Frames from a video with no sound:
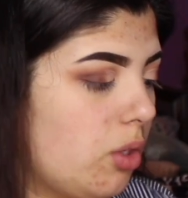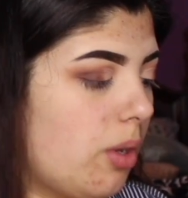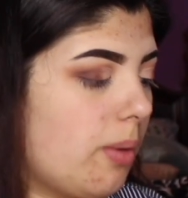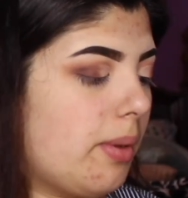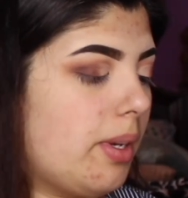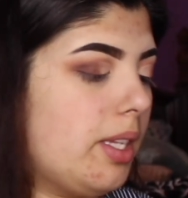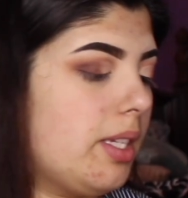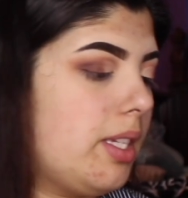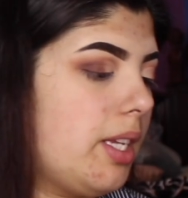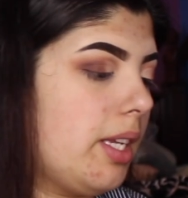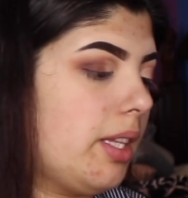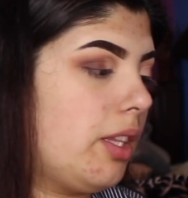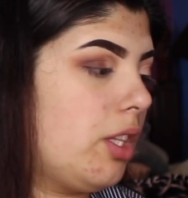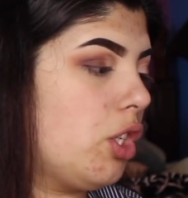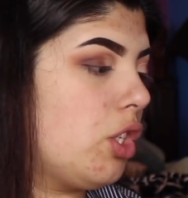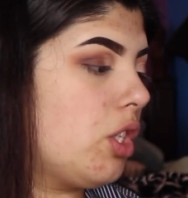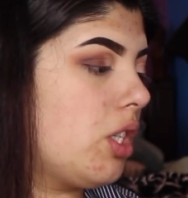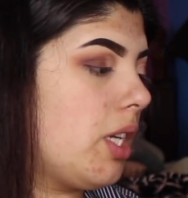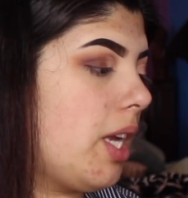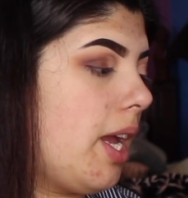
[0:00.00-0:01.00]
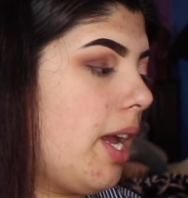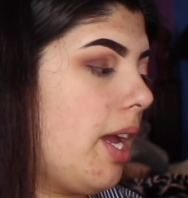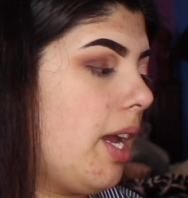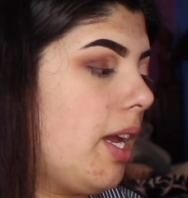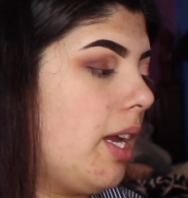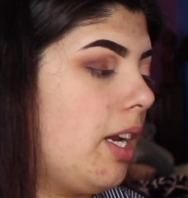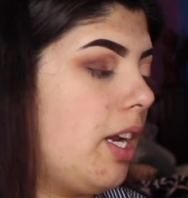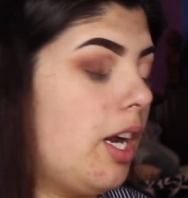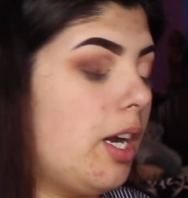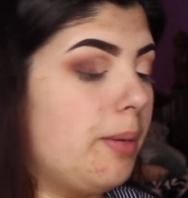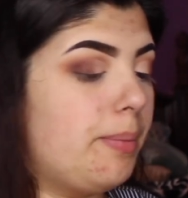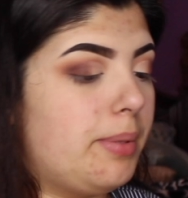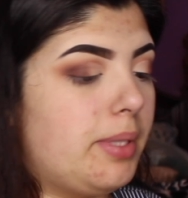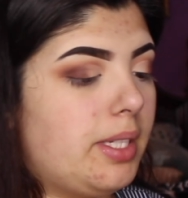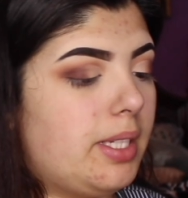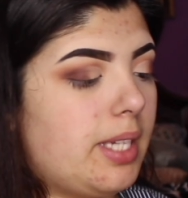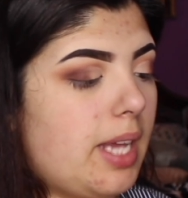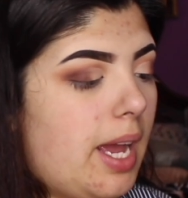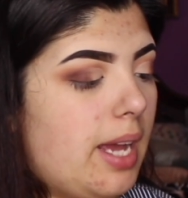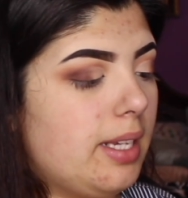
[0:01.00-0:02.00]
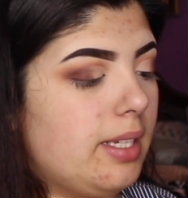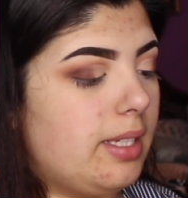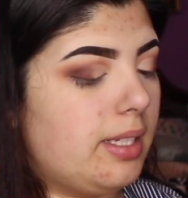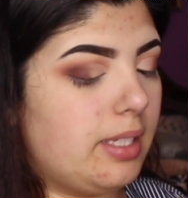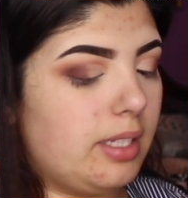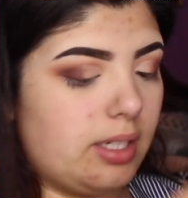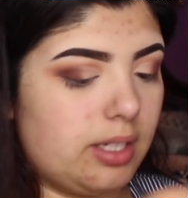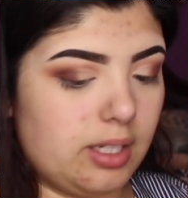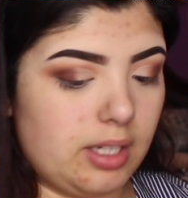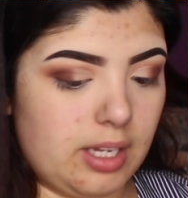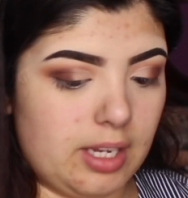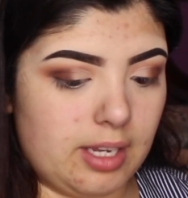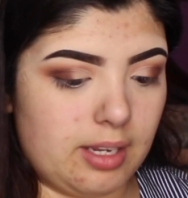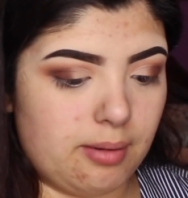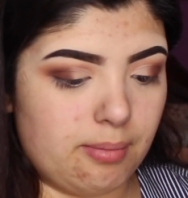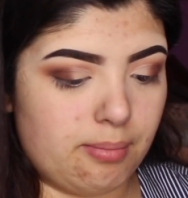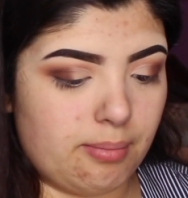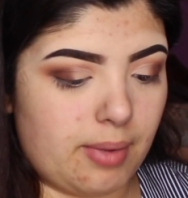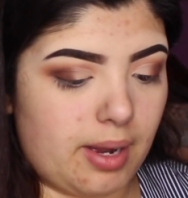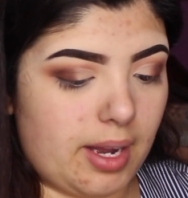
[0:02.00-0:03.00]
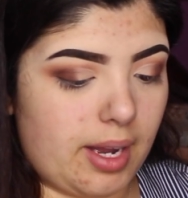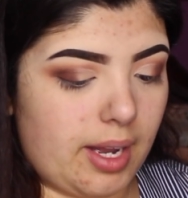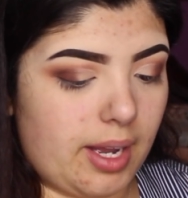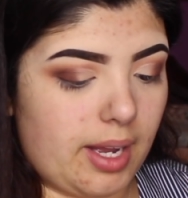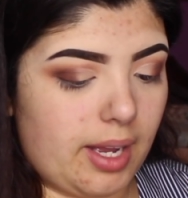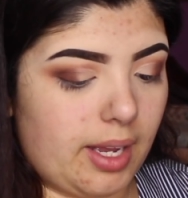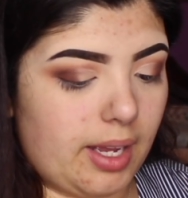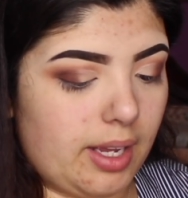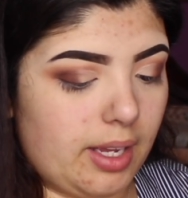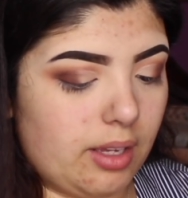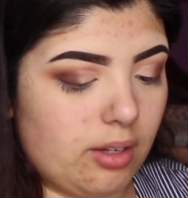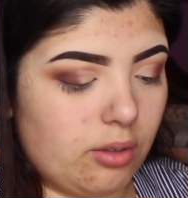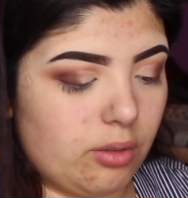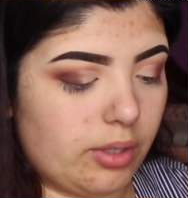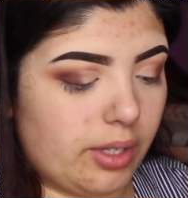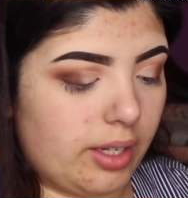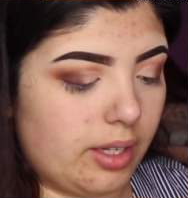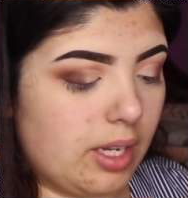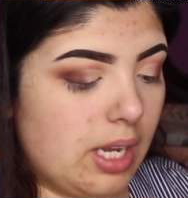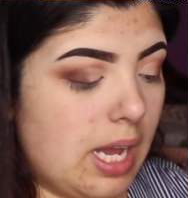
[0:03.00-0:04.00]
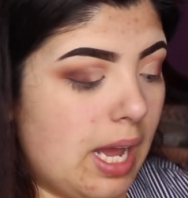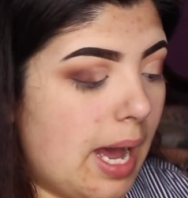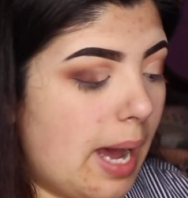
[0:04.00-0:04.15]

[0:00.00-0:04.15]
So I'm going to take the shade Obsessed in my... Okay.